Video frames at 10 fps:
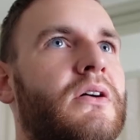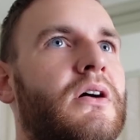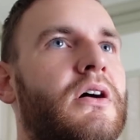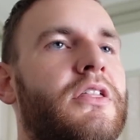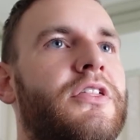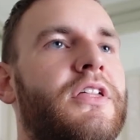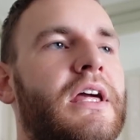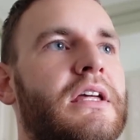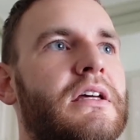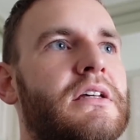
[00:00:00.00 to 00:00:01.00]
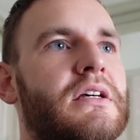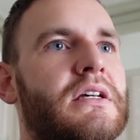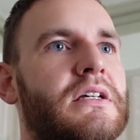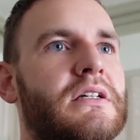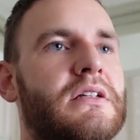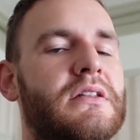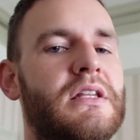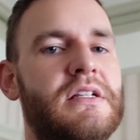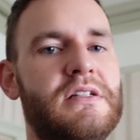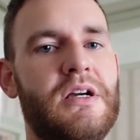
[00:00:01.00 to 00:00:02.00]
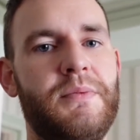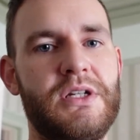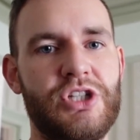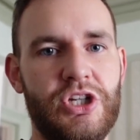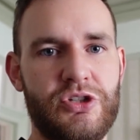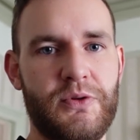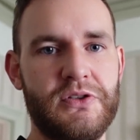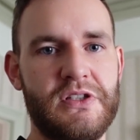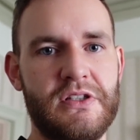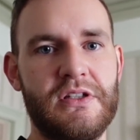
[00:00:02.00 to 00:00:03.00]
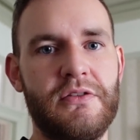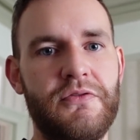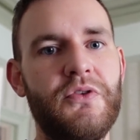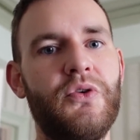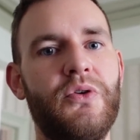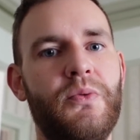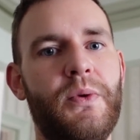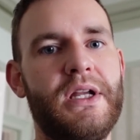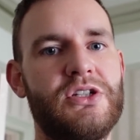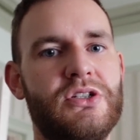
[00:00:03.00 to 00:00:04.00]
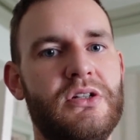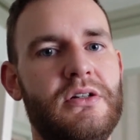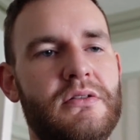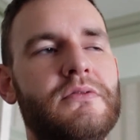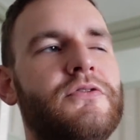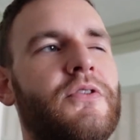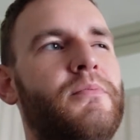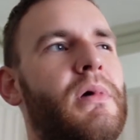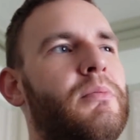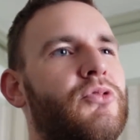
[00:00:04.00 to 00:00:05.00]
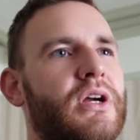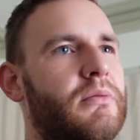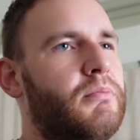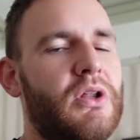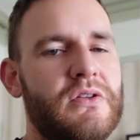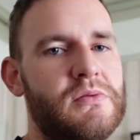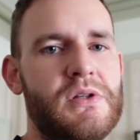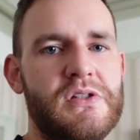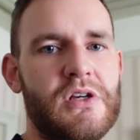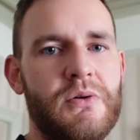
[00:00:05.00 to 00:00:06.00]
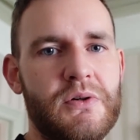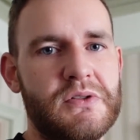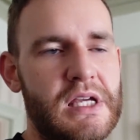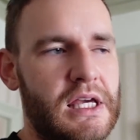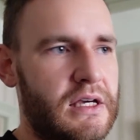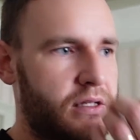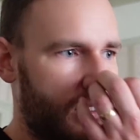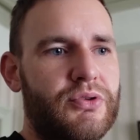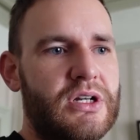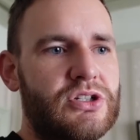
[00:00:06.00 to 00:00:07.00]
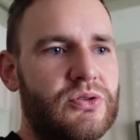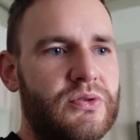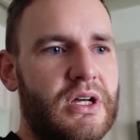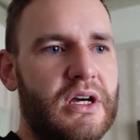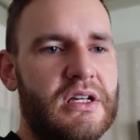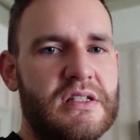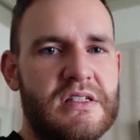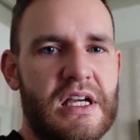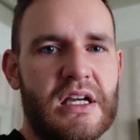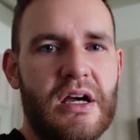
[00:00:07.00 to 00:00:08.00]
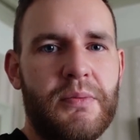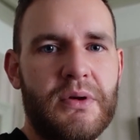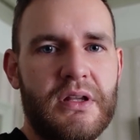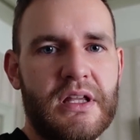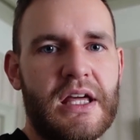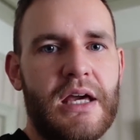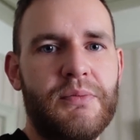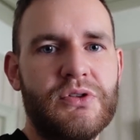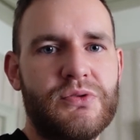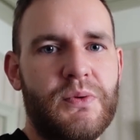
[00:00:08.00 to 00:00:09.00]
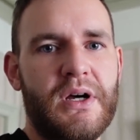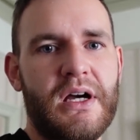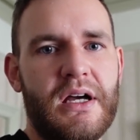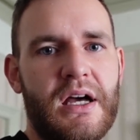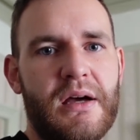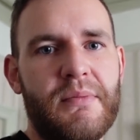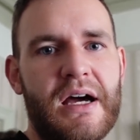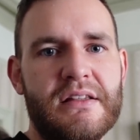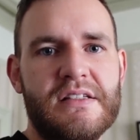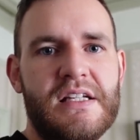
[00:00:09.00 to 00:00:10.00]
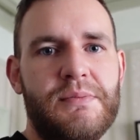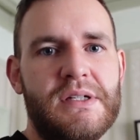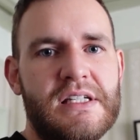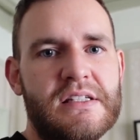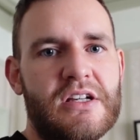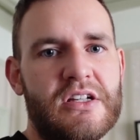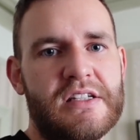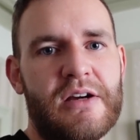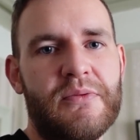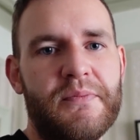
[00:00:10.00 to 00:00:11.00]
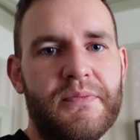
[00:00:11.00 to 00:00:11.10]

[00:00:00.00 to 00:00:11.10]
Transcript: I think there's a couple of junction boxes under the floor which, from memory, months and months ago I was here, pretty sure that I could see a couple of the cables where had the CPCs cut out.